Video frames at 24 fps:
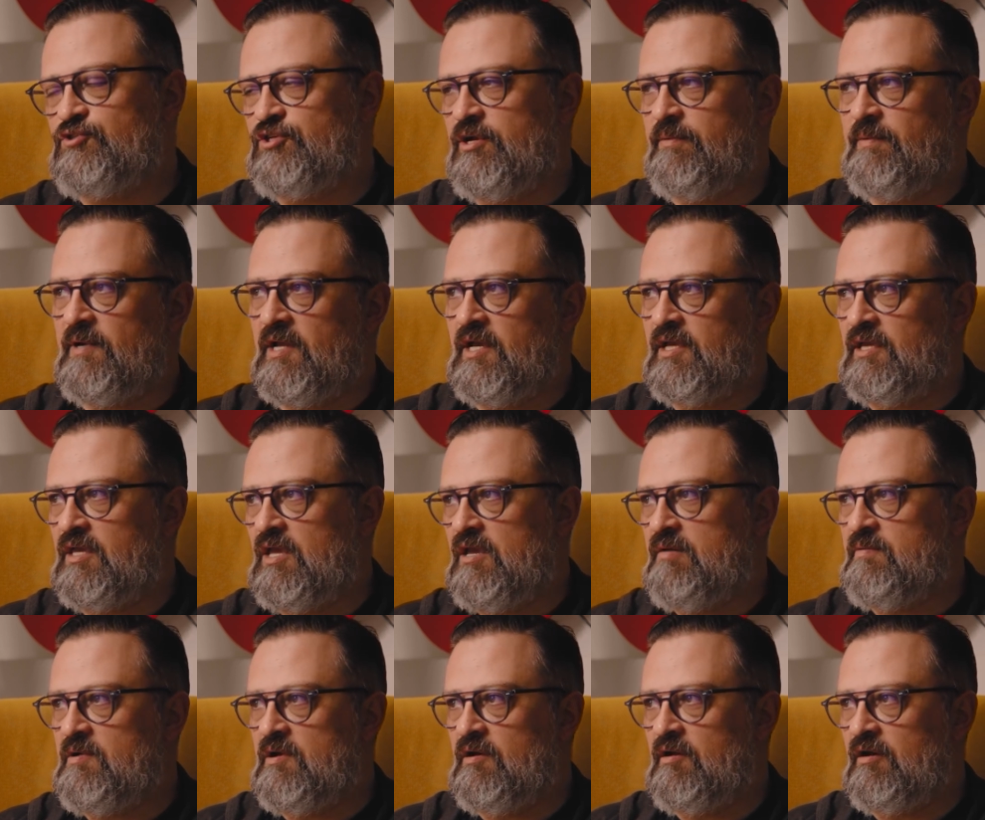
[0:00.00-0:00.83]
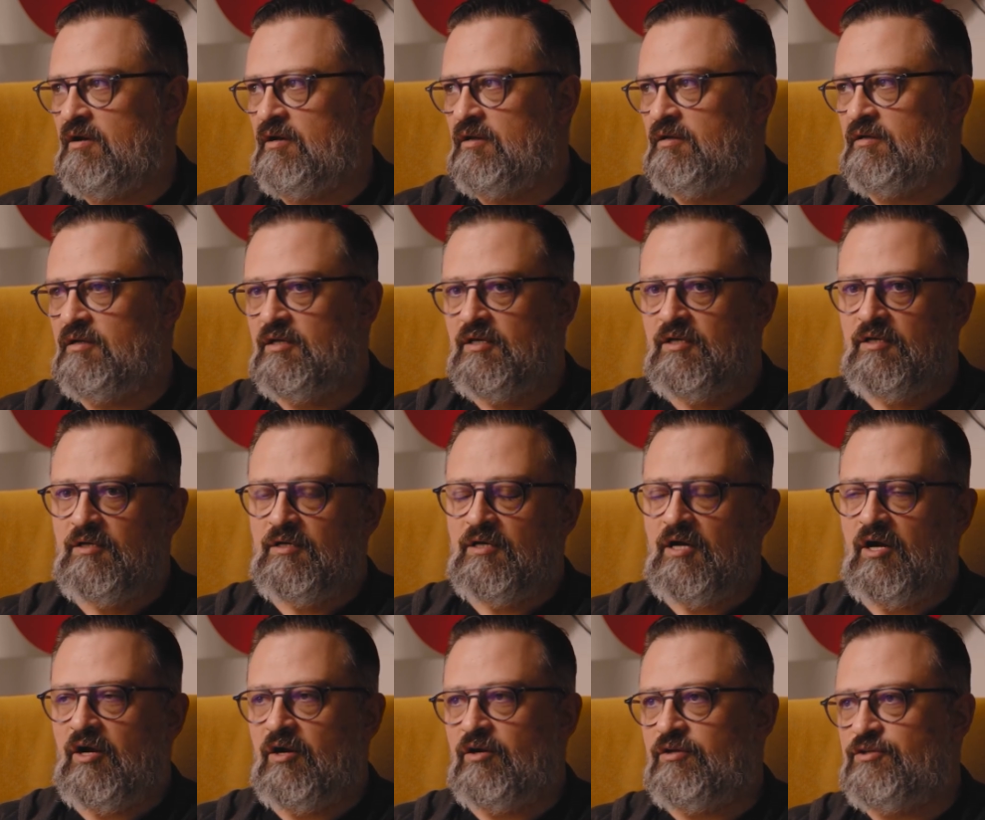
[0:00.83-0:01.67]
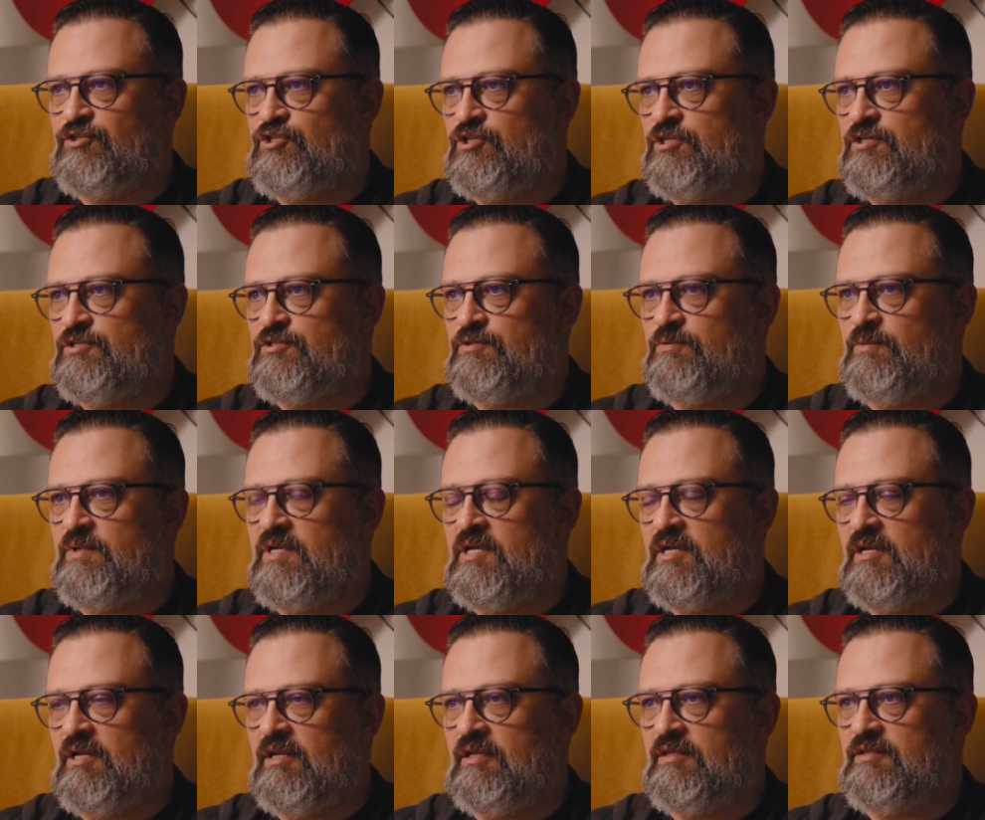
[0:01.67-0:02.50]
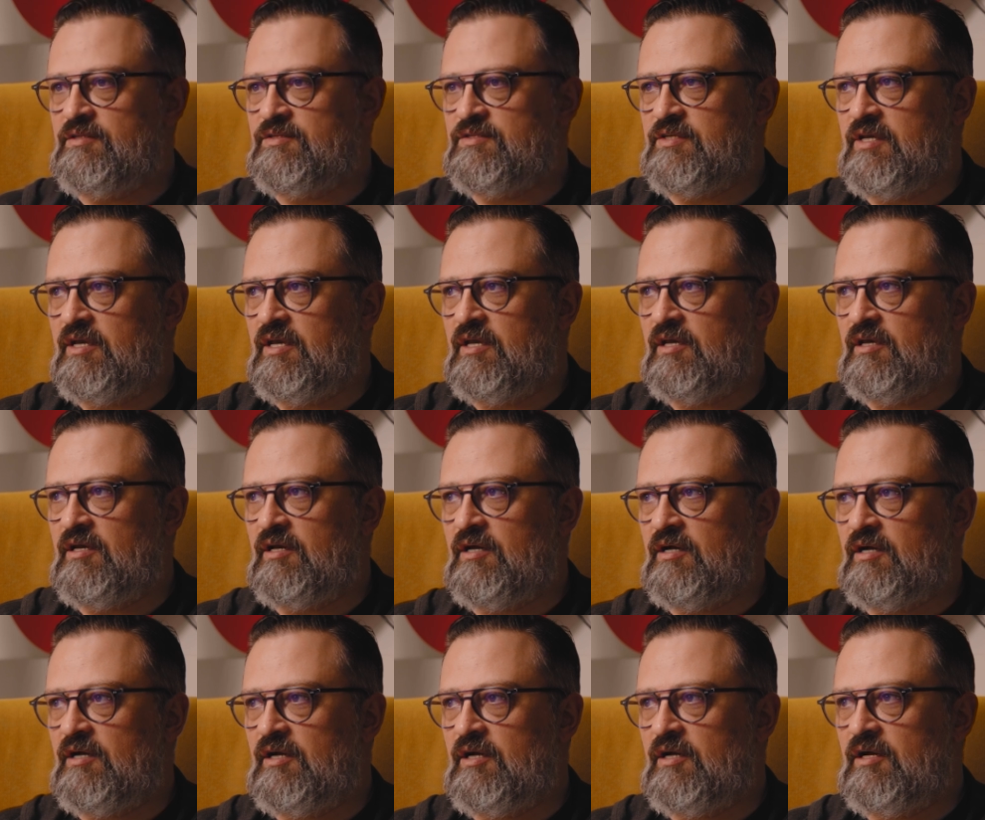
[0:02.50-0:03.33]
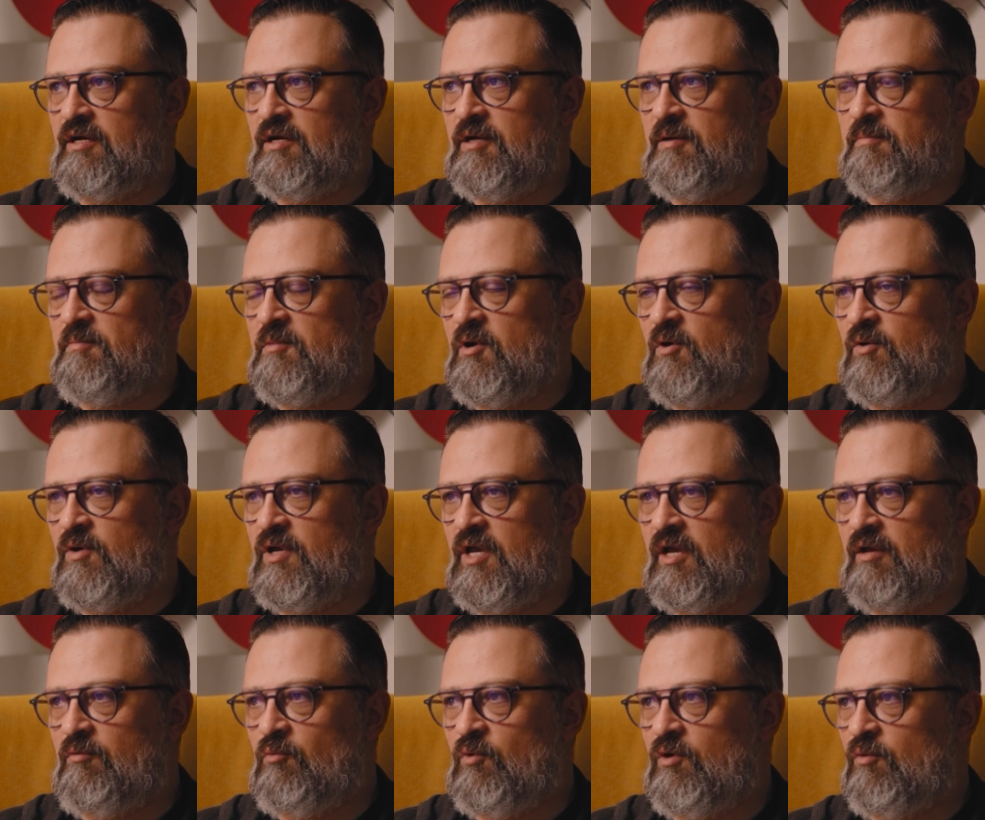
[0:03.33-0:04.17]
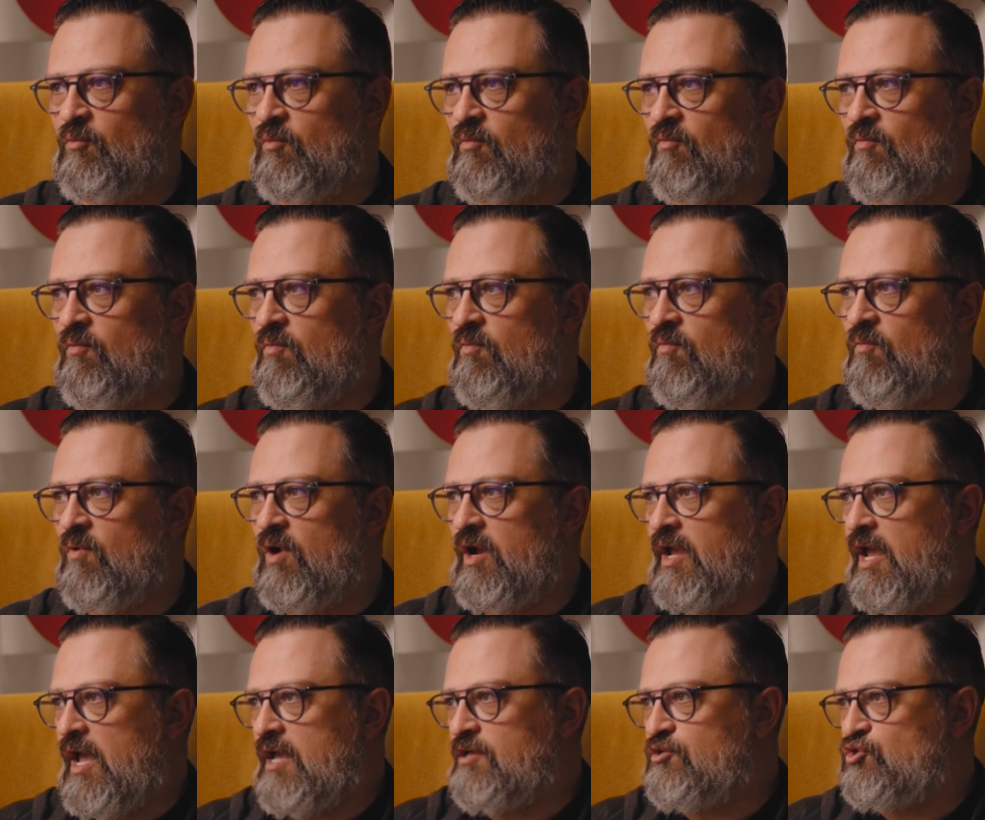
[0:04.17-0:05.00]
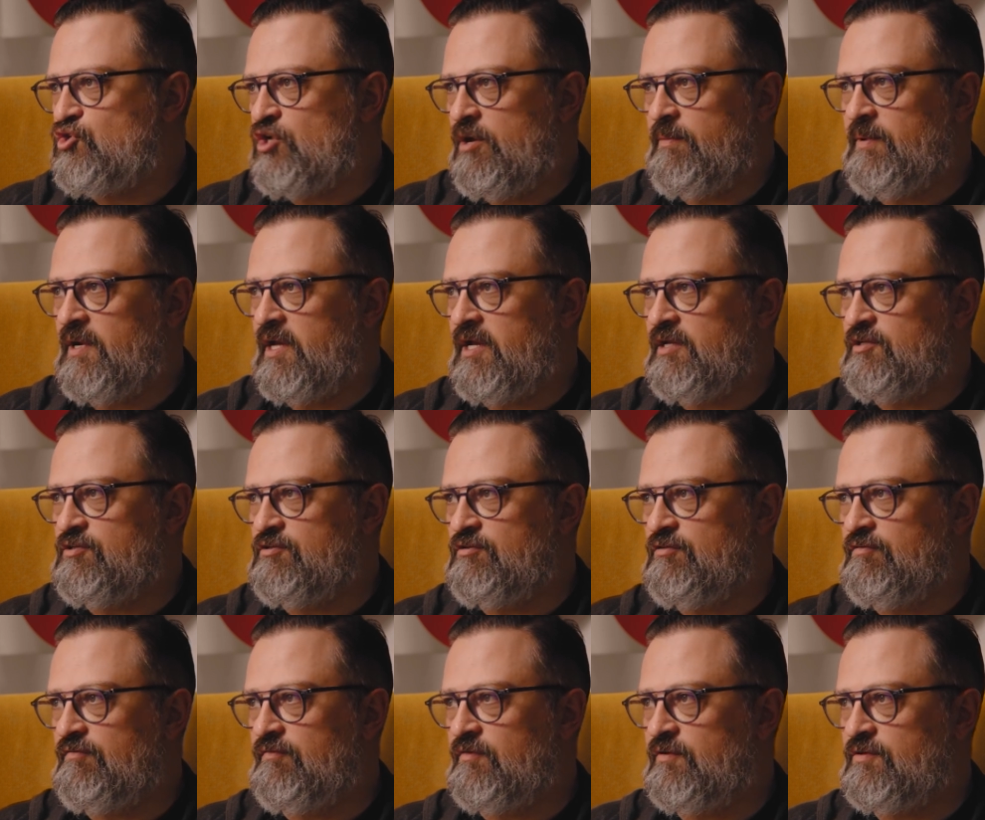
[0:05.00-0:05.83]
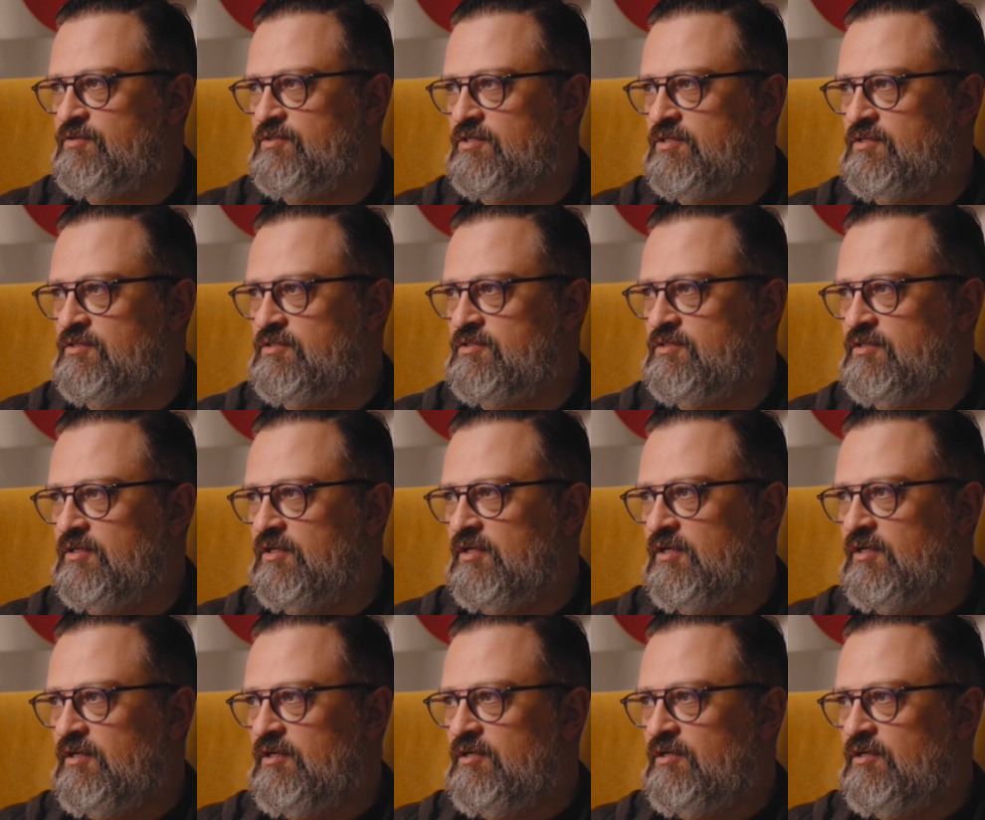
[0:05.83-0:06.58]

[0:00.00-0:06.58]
Gemini came out on our G Suite, and it's like, okay, well, what can Gemini do versus